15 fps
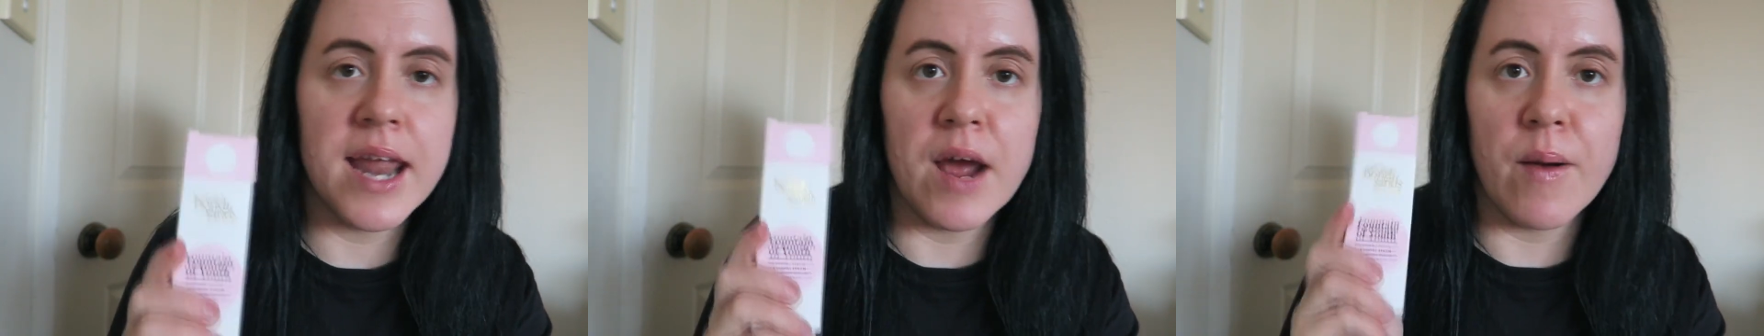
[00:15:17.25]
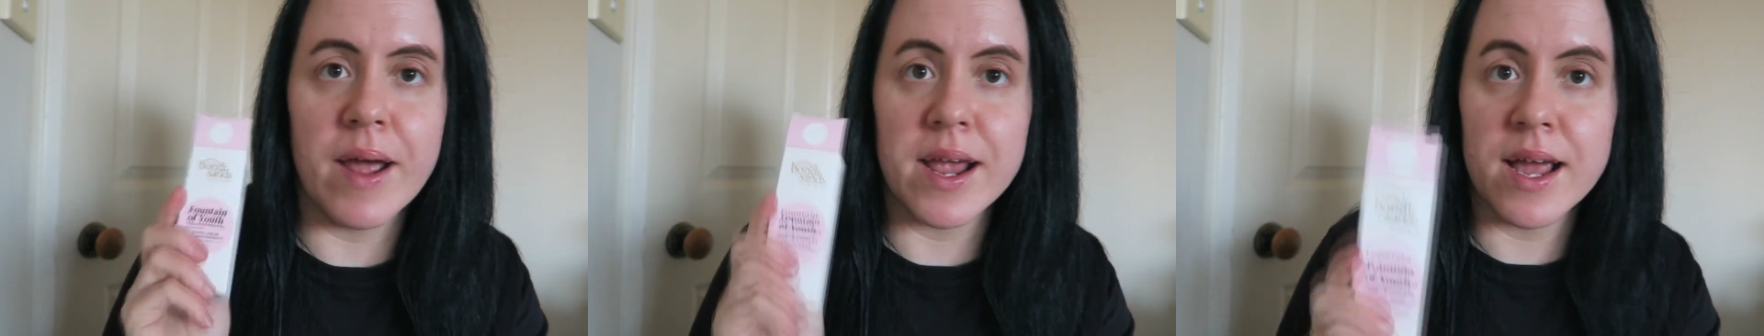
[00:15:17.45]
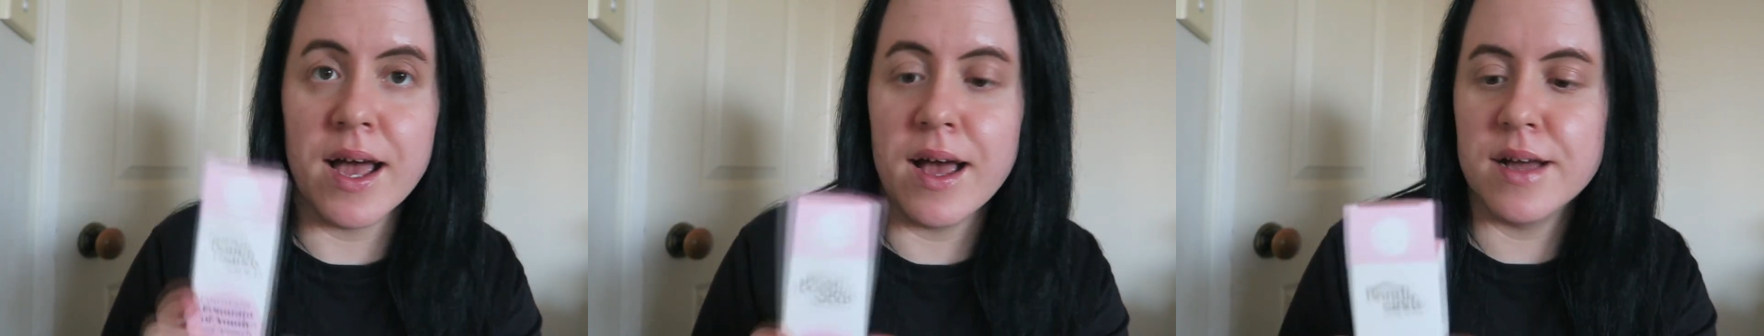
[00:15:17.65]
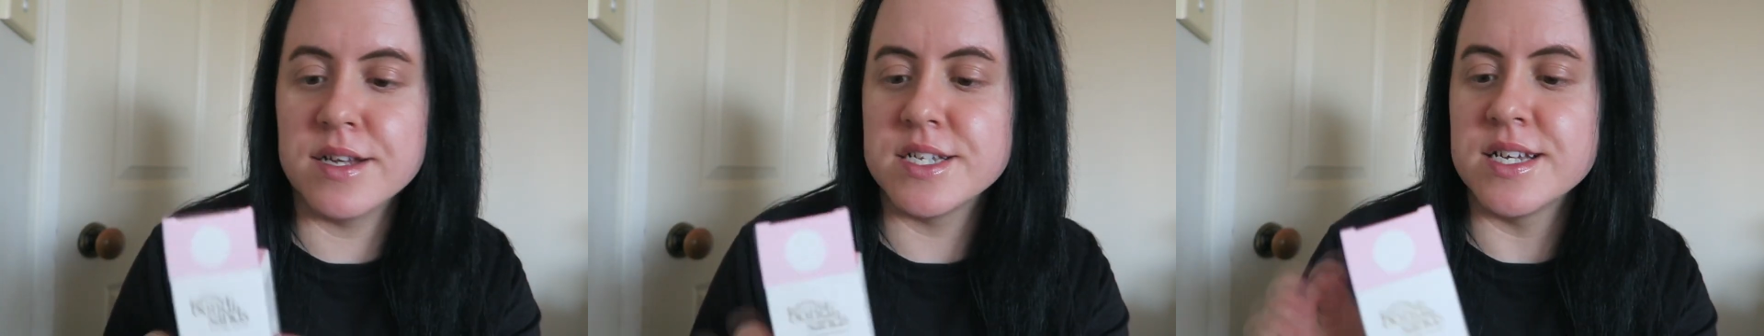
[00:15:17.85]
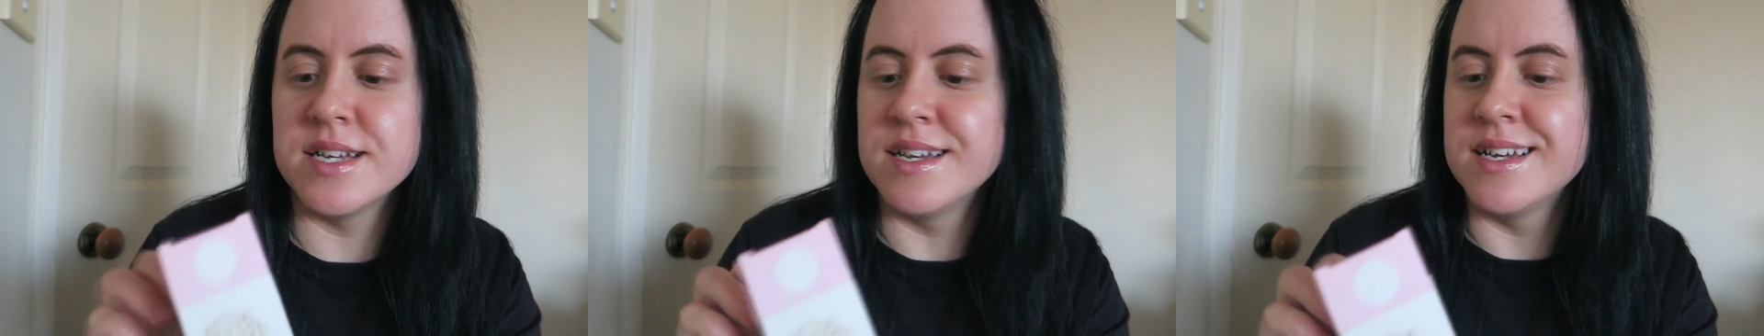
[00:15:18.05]
Now, I
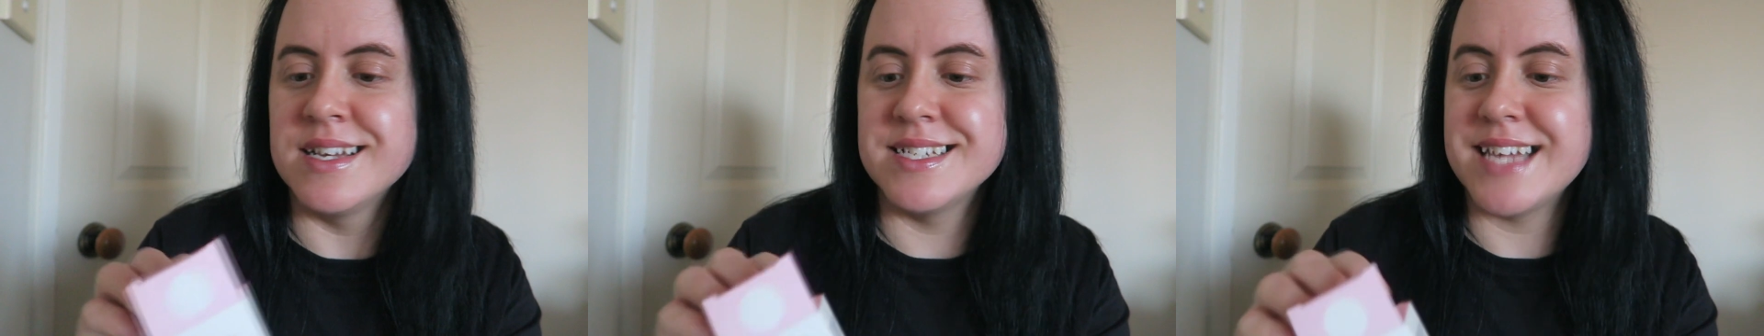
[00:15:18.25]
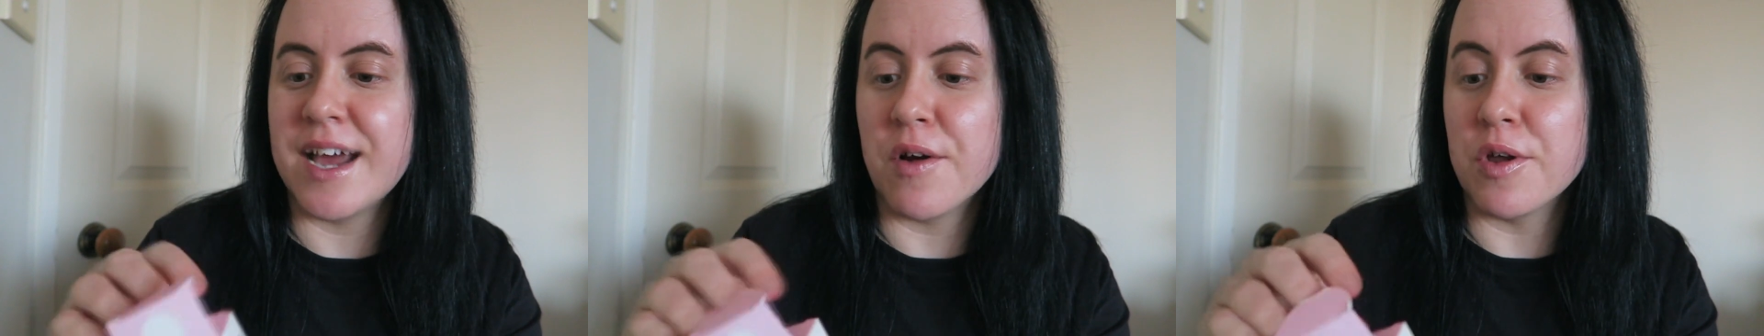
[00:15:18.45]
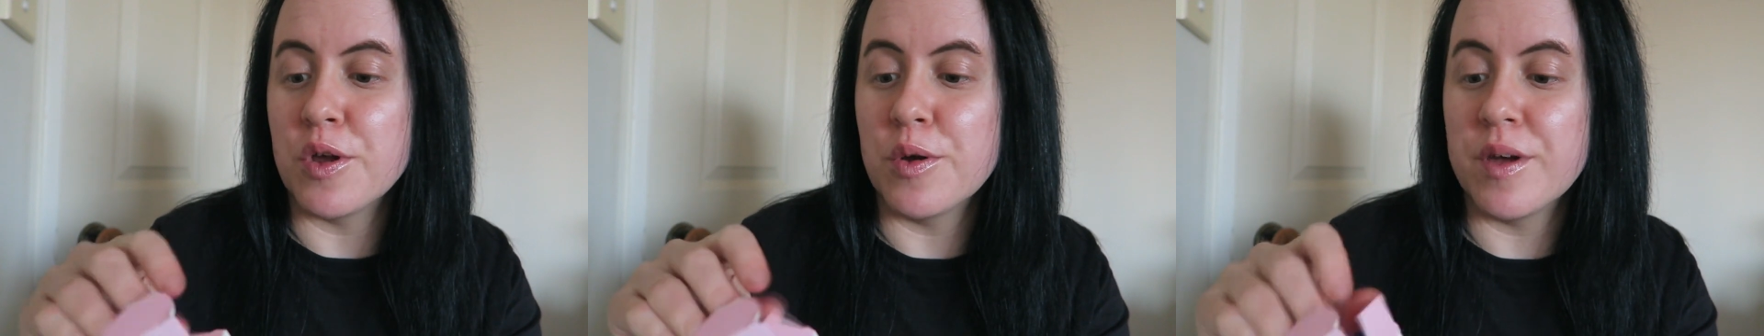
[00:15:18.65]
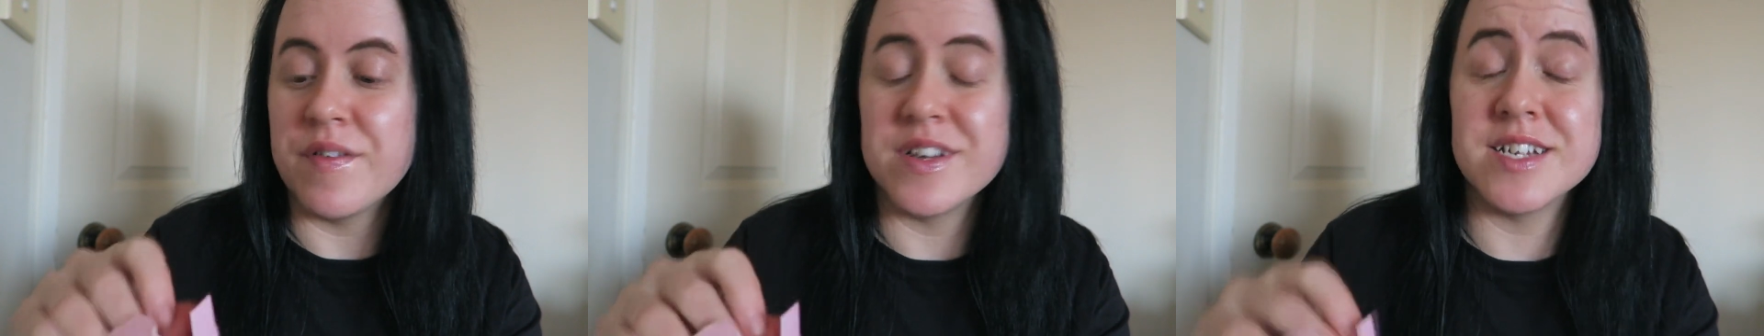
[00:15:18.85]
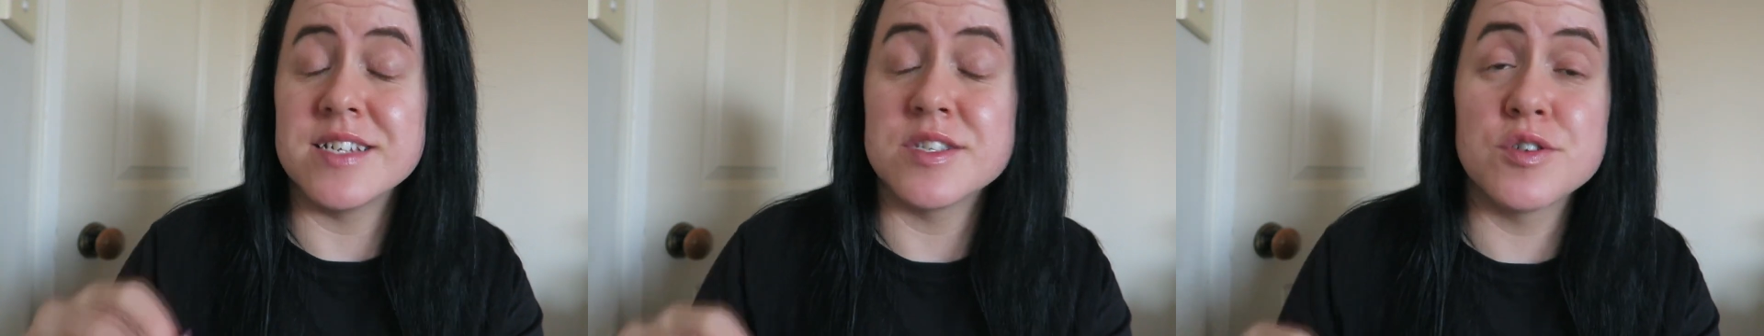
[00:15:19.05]
can't tell you
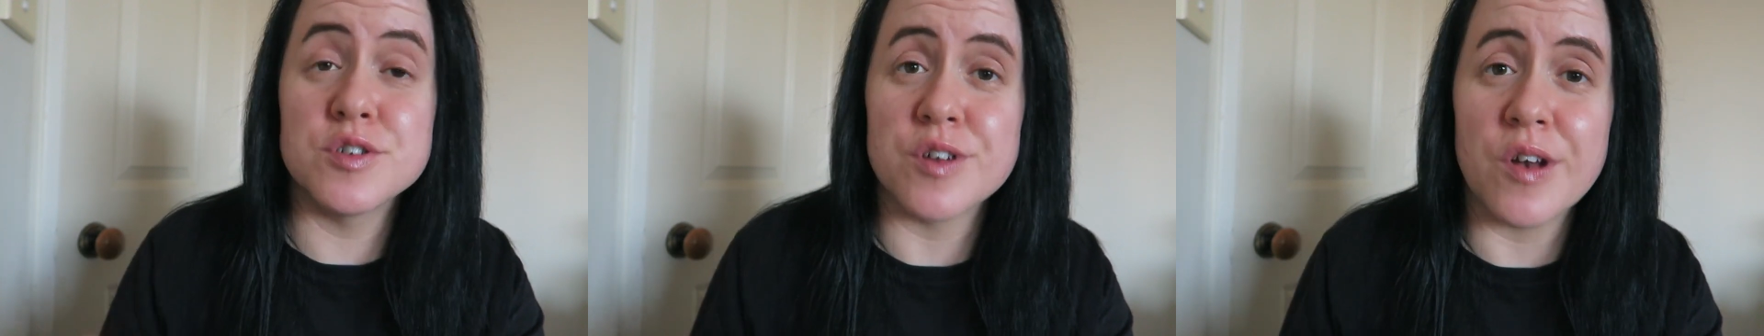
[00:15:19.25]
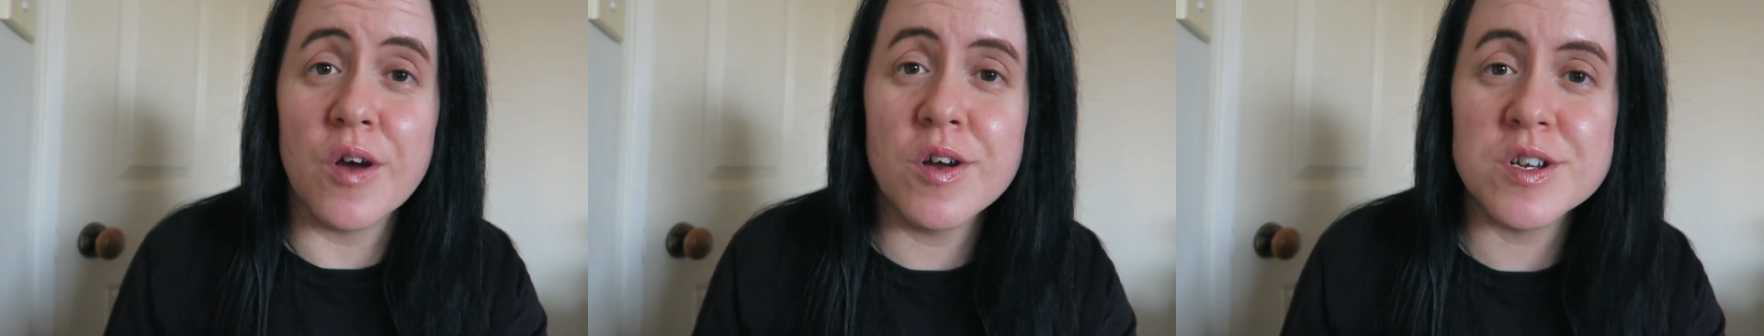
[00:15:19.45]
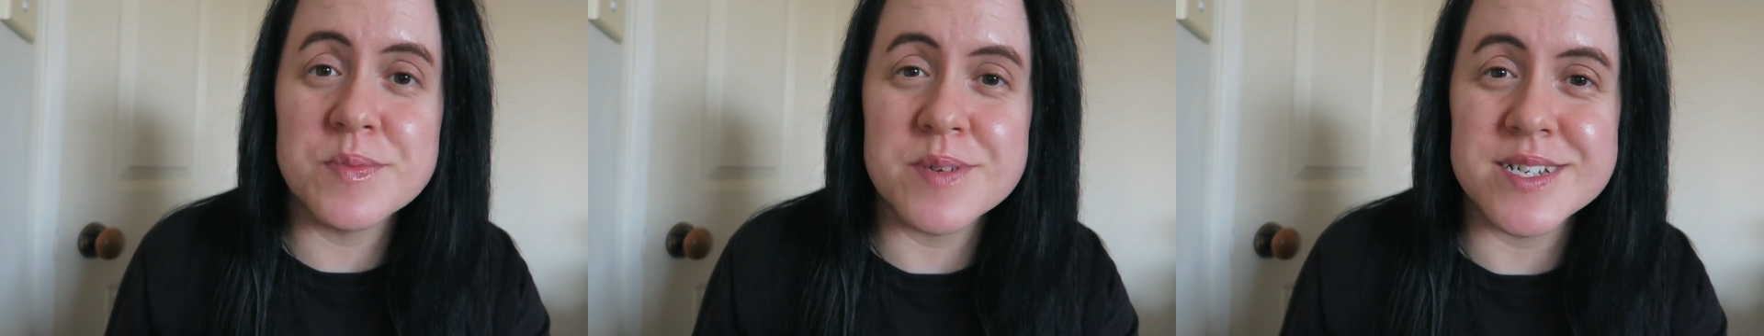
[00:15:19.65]
if it is good or not,